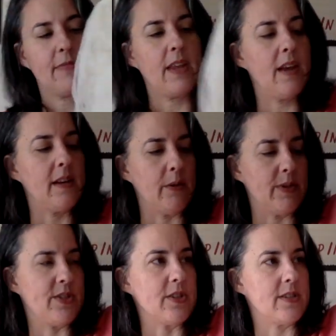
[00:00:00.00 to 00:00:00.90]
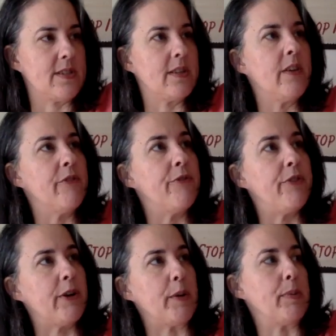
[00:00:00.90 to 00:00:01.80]
And it was just
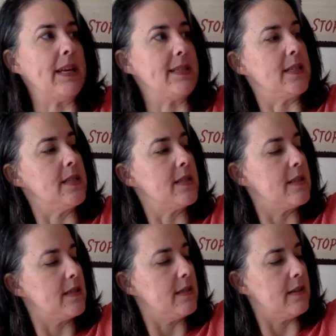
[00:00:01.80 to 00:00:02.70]
very pleasant.